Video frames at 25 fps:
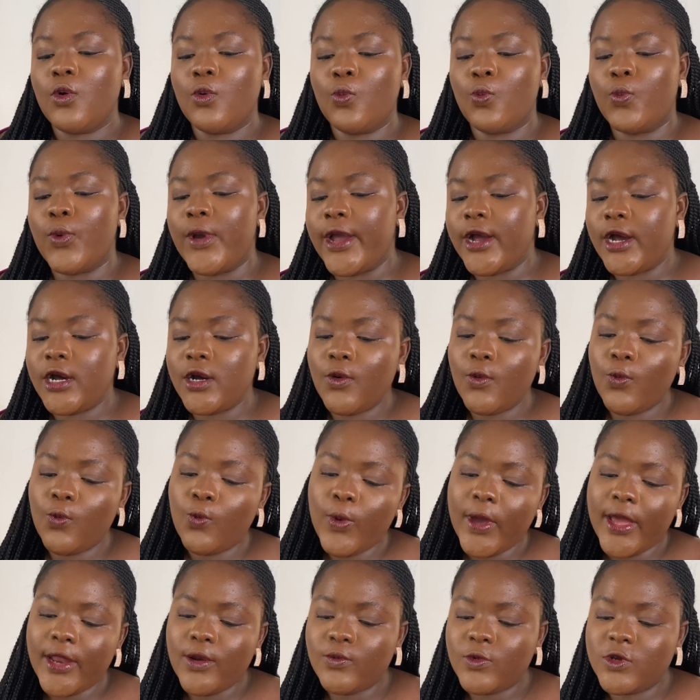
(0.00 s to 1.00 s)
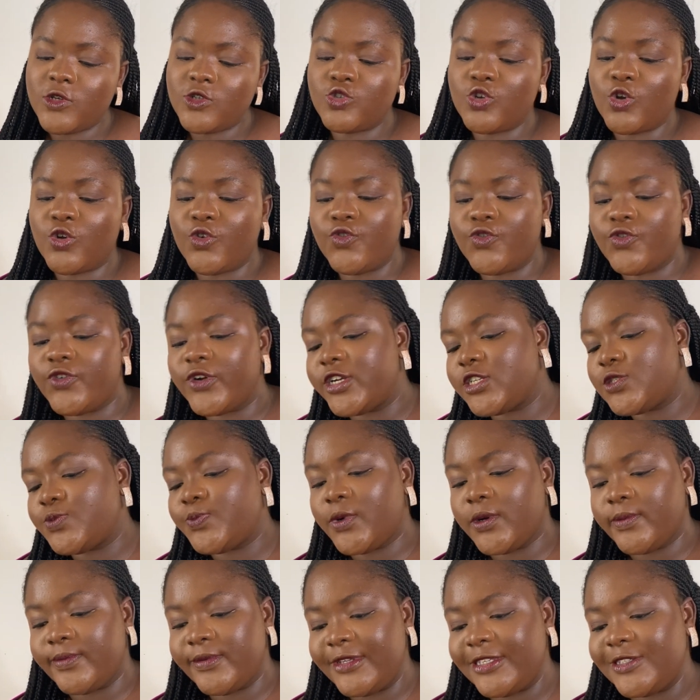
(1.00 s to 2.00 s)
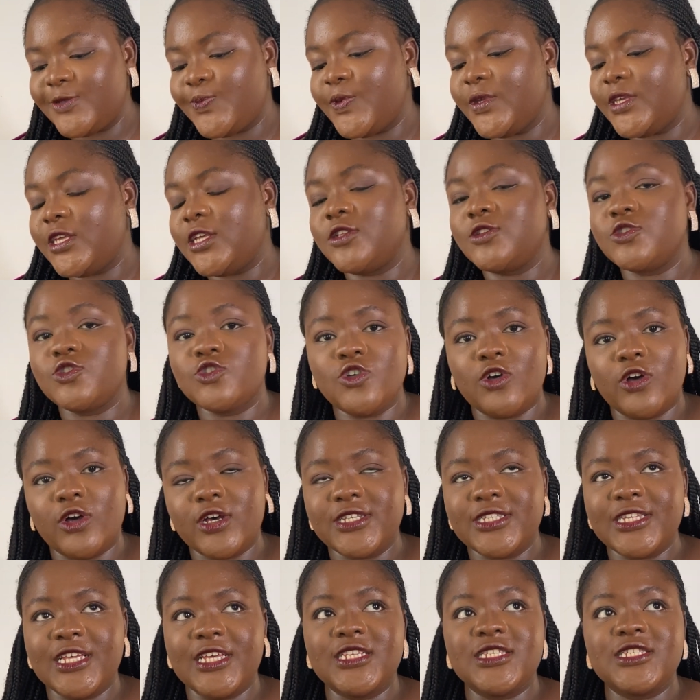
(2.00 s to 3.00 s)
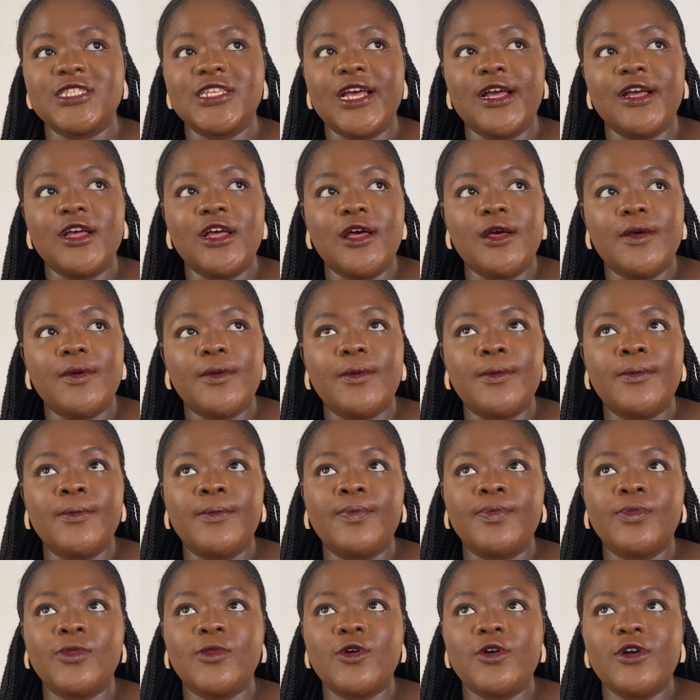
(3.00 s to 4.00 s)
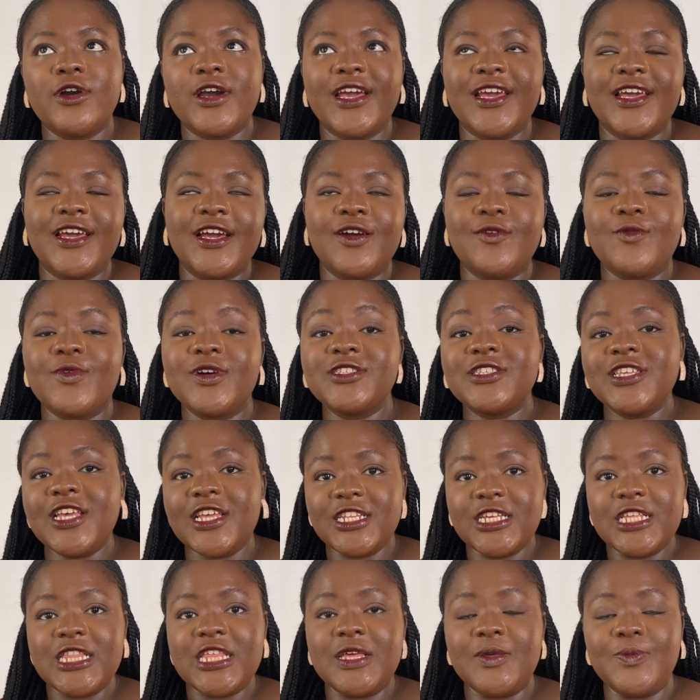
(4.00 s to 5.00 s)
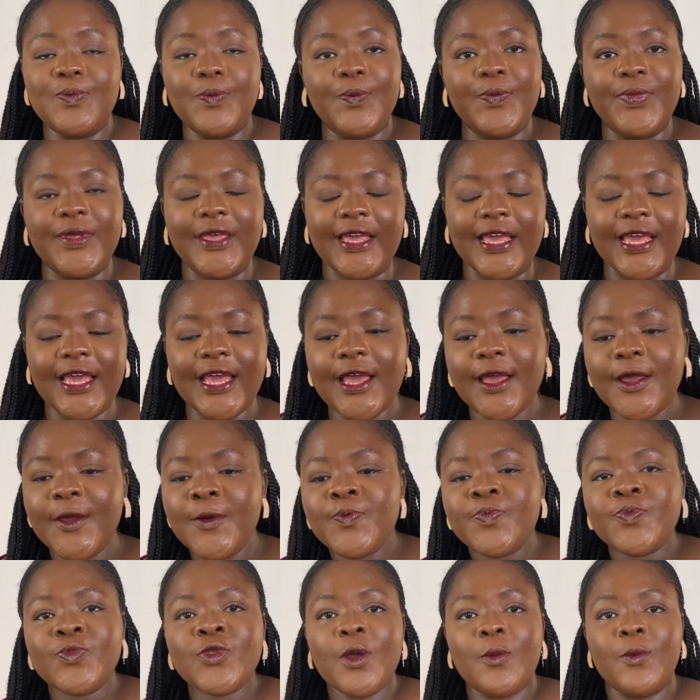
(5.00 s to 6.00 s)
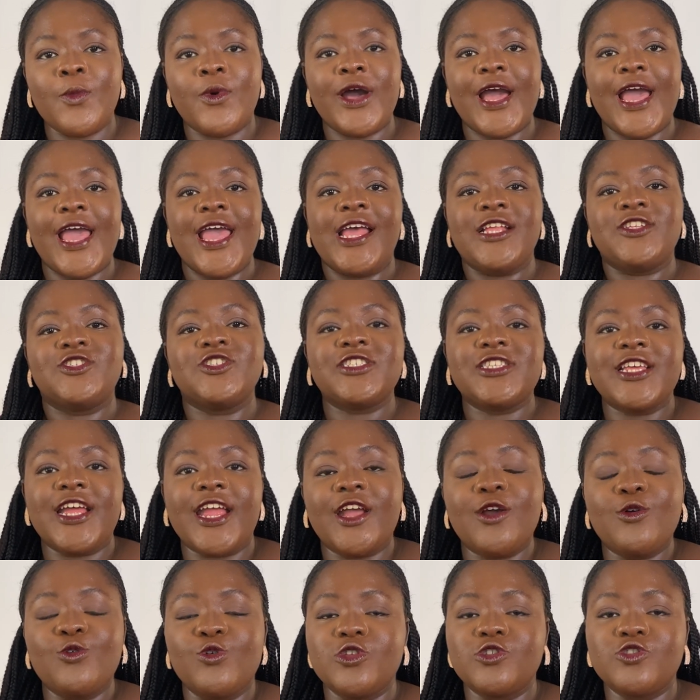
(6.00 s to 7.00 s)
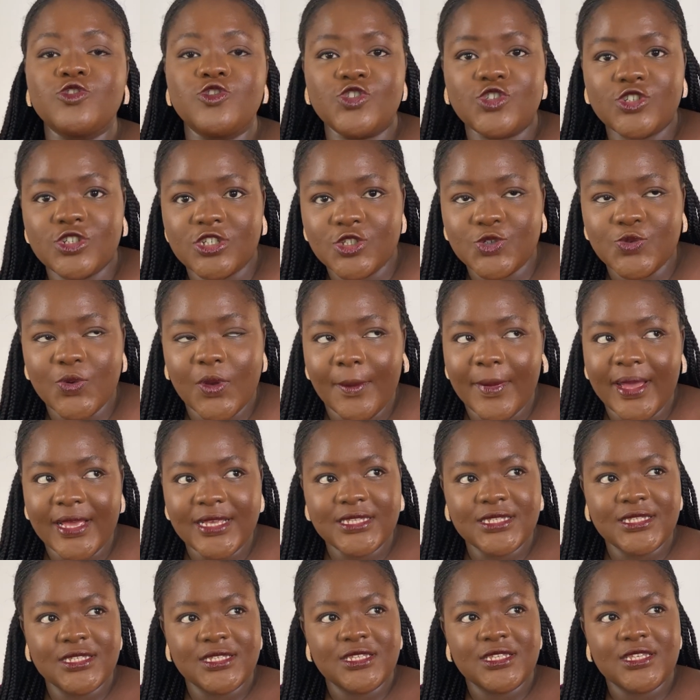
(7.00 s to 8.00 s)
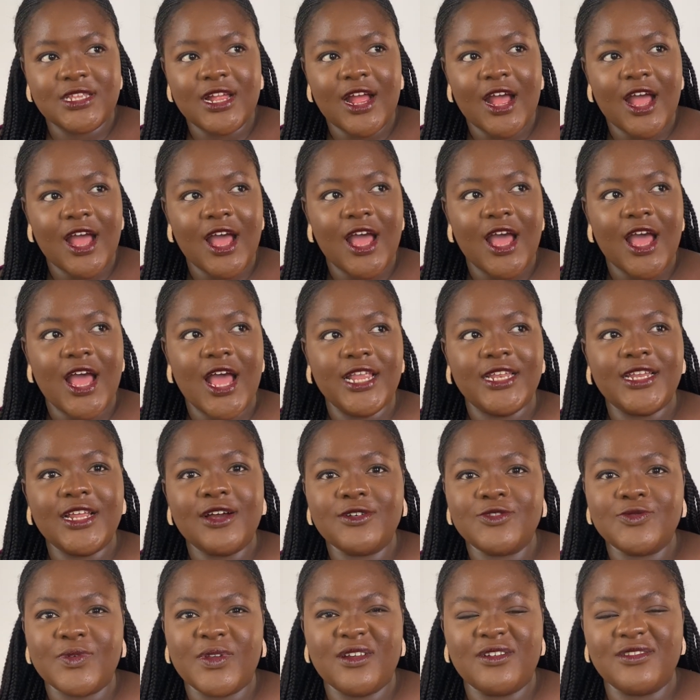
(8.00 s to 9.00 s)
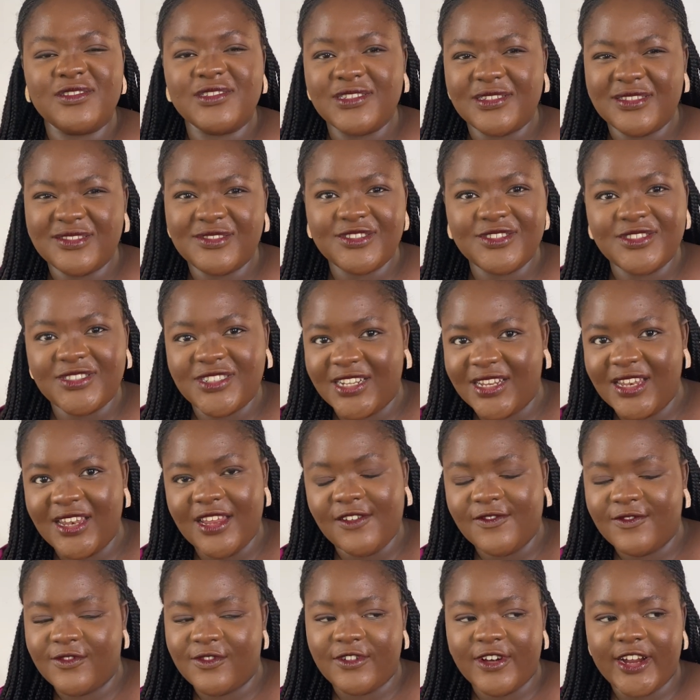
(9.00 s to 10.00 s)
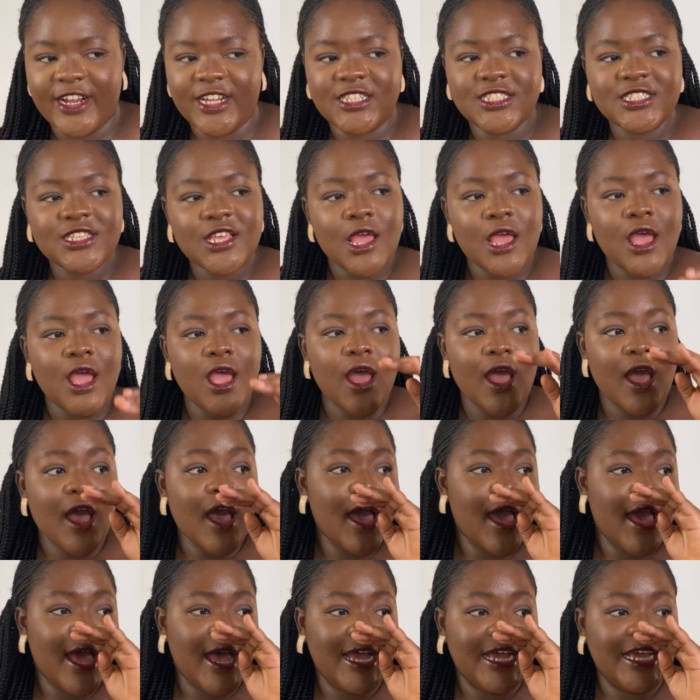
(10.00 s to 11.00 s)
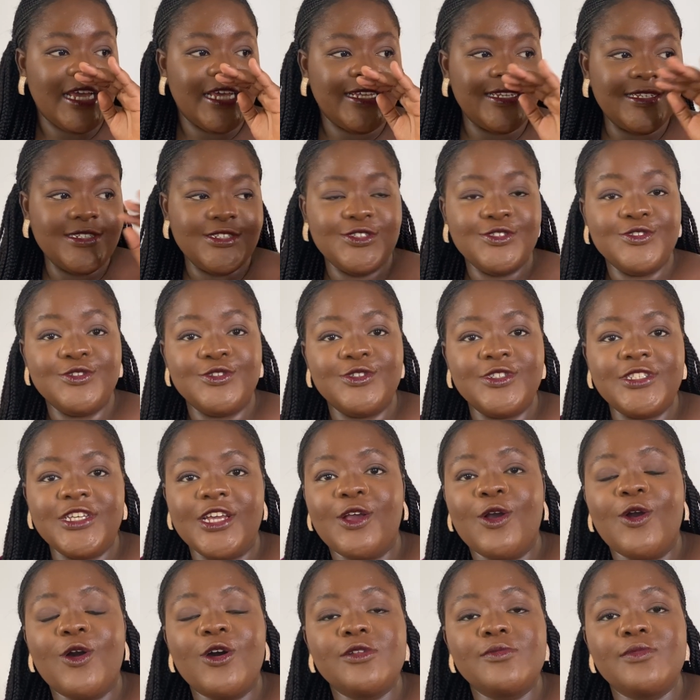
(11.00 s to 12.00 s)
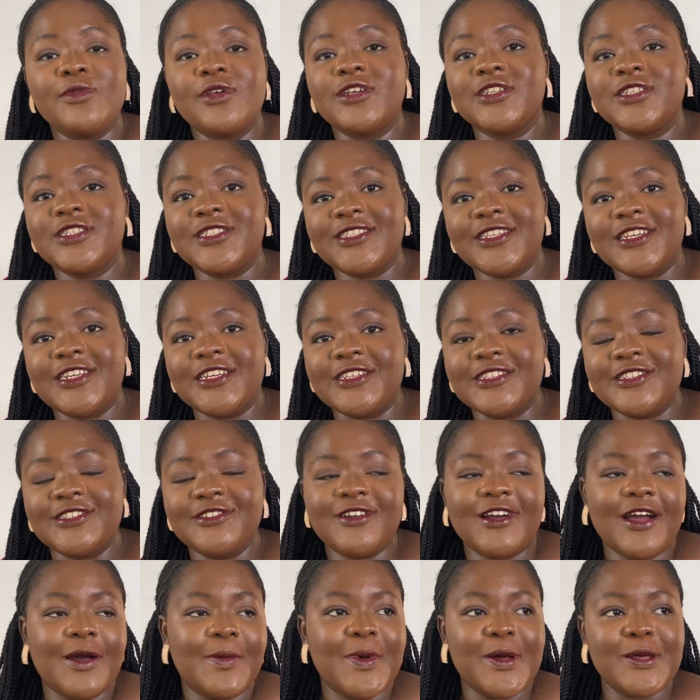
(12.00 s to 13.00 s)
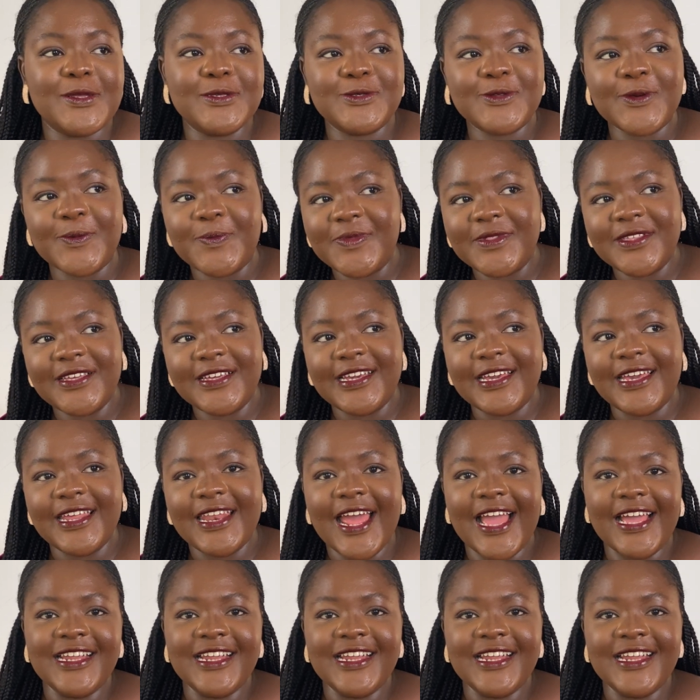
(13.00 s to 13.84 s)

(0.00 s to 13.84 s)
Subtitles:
Well, when was your first public speaking success? Okay, it wasn't anything big, but I had just started going to church with my sister, and that was when I was in 100 level, right? And you know, they called me on stage to talk about something.